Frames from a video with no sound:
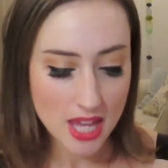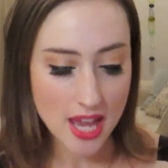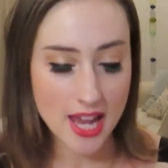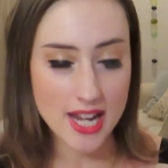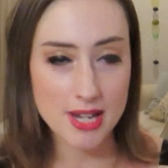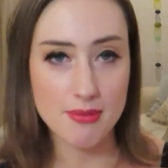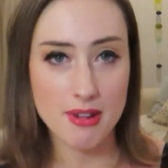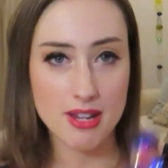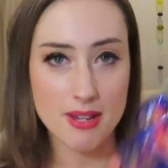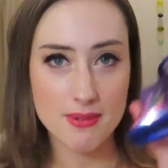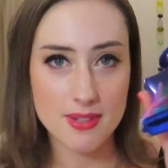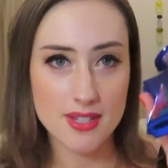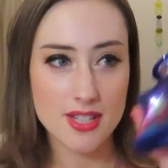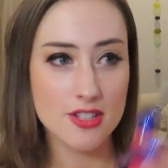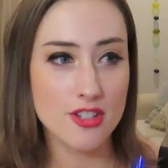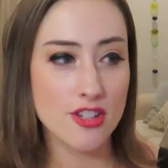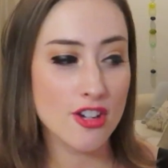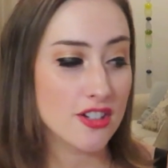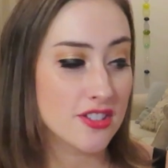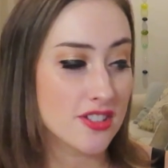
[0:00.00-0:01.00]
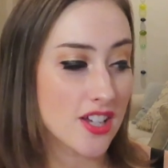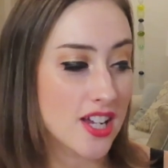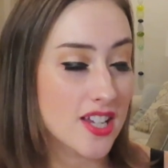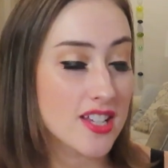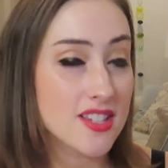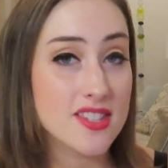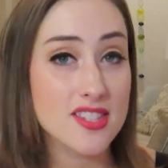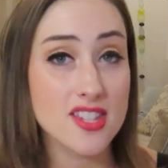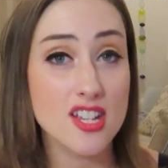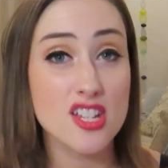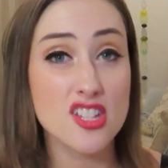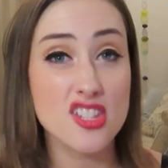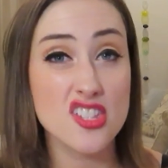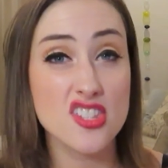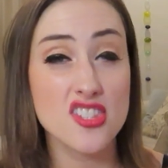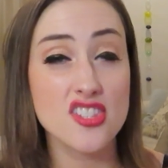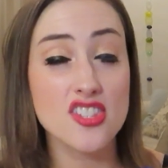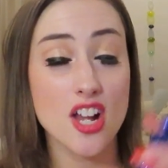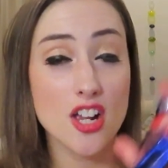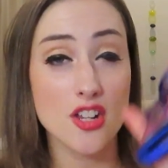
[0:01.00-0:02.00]
anyway, New York Nights,
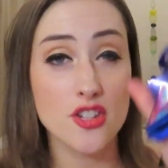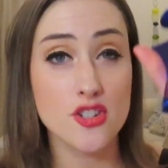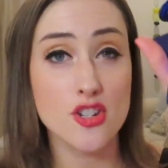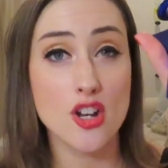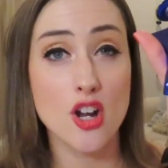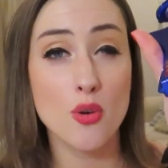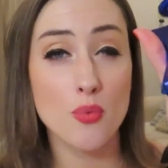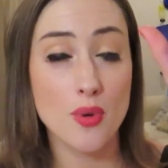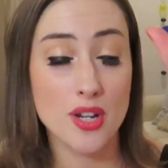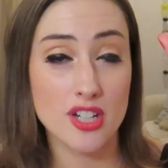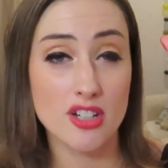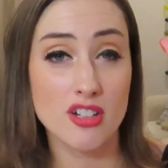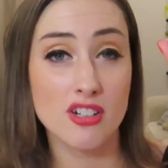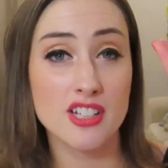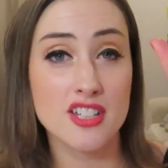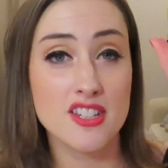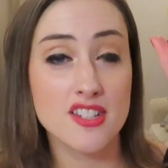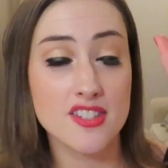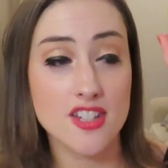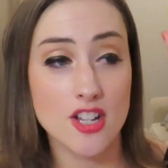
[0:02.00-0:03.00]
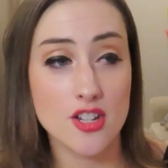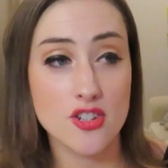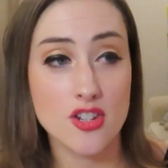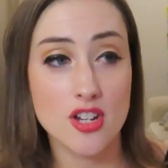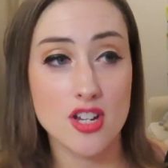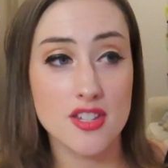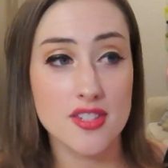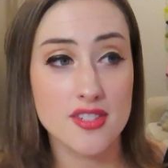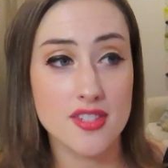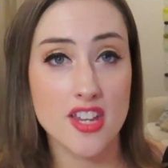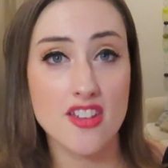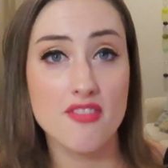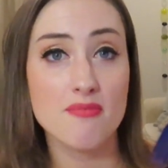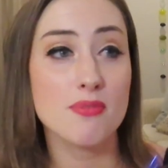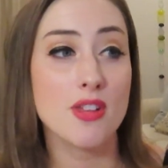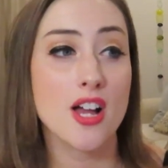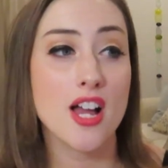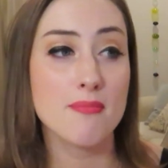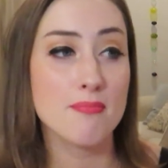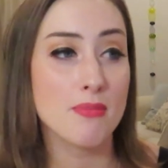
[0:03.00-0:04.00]
such a winner and such a safe
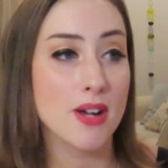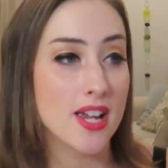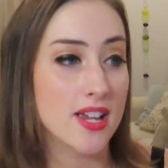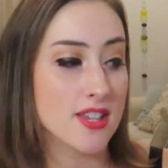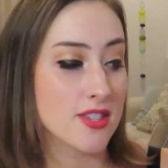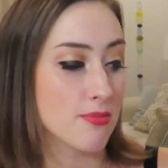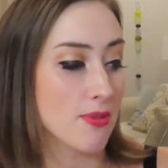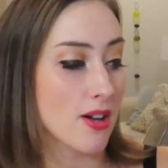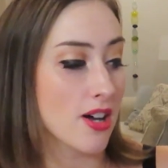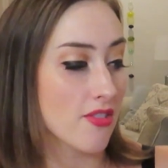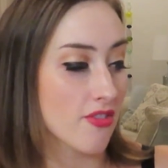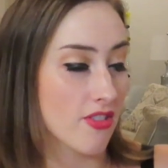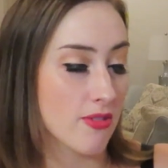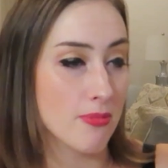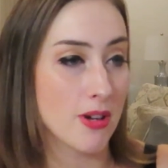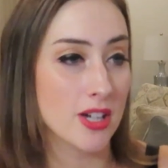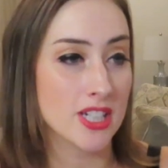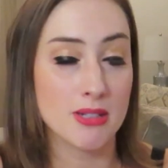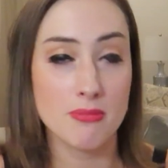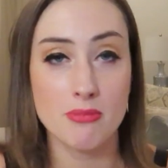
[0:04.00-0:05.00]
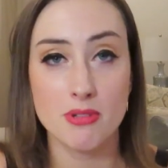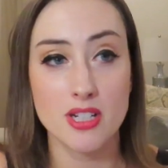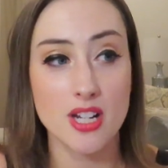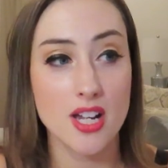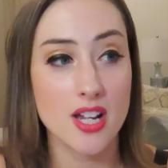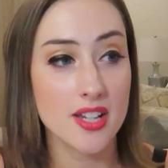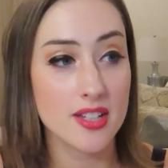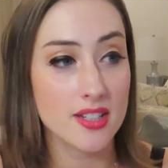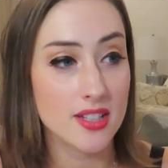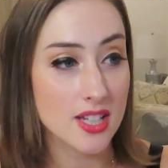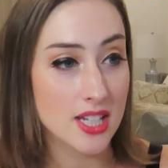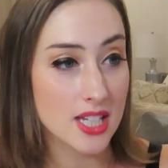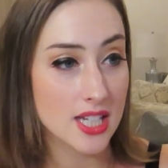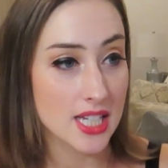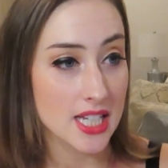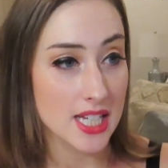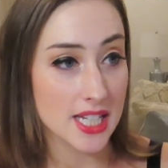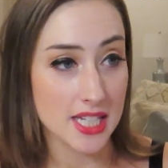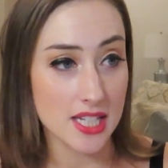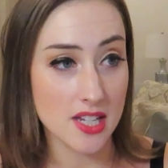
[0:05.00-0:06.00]
blind buy as well for Bond No. 9.
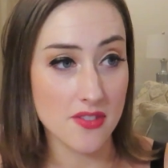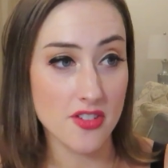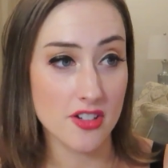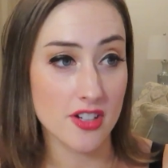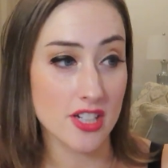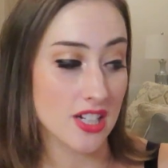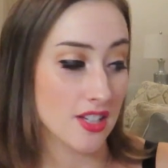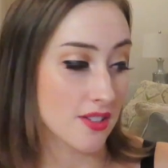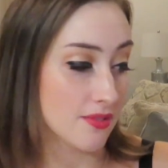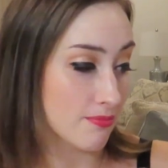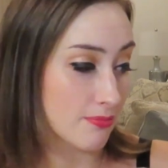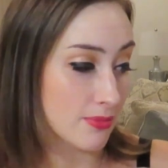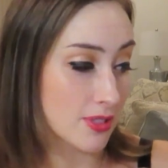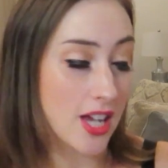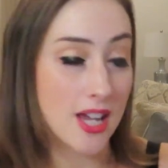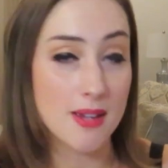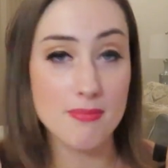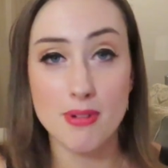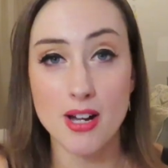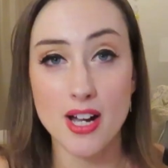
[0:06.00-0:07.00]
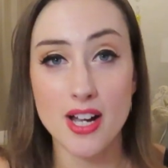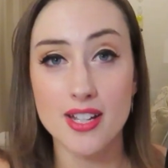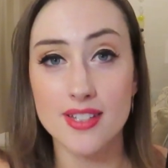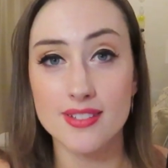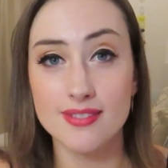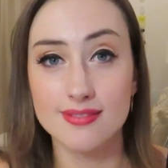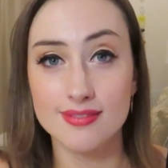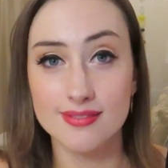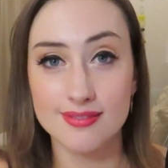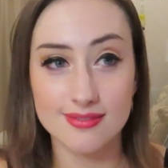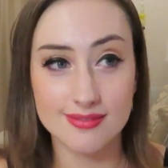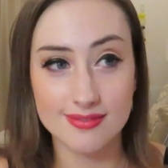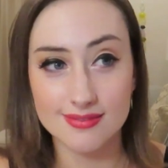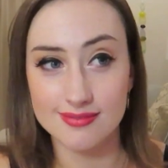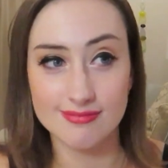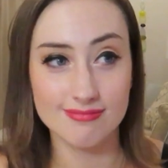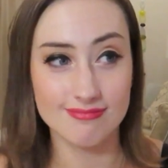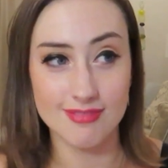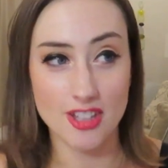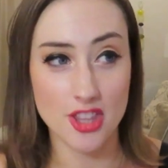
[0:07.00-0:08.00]
If you're going to blind buy
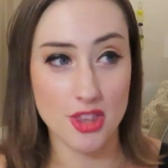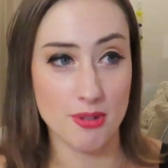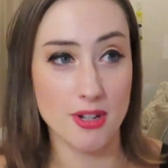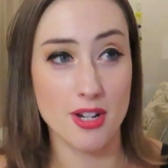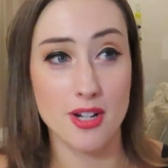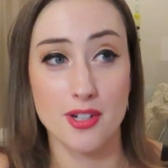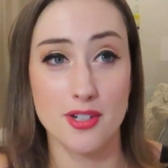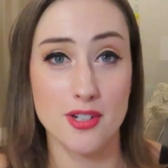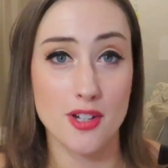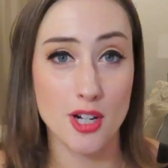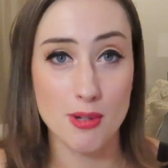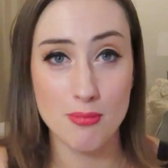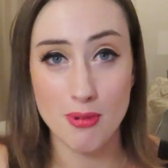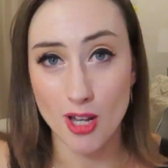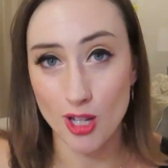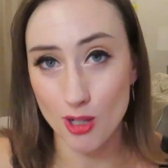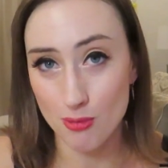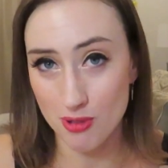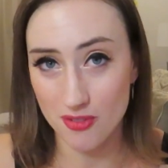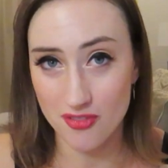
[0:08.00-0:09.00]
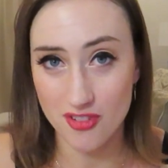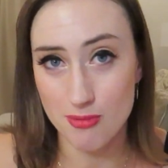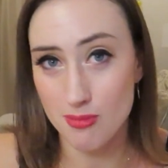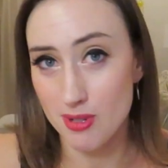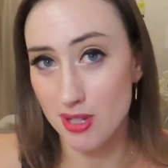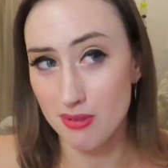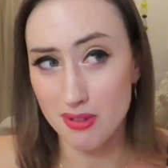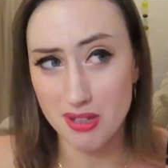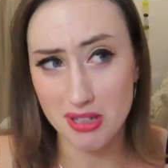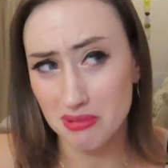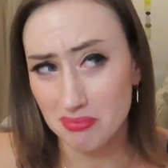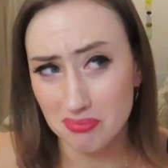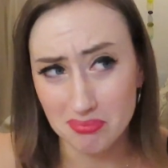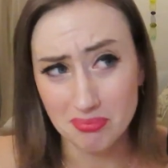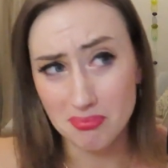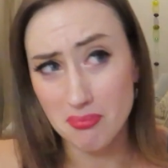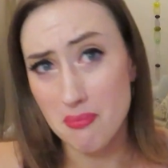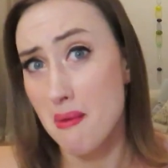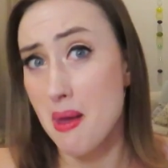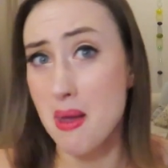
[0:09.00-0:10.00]
a $300 bottle of perfume anyway.
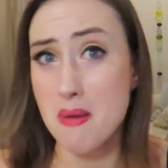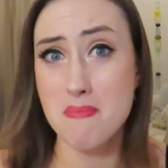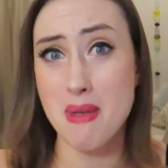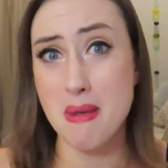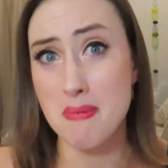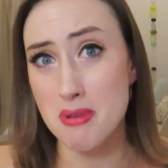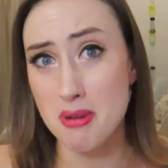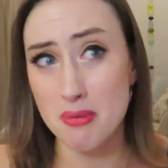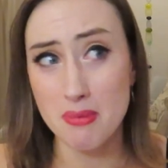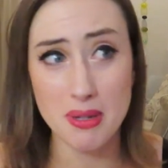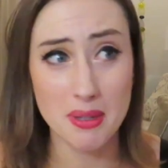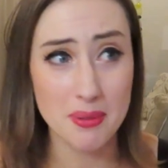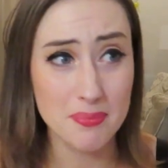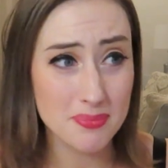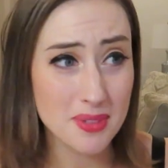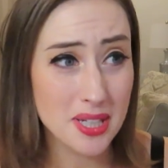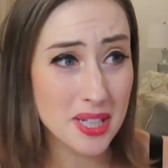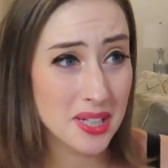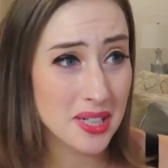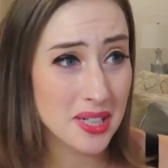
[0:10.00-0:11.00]
Maybe you will.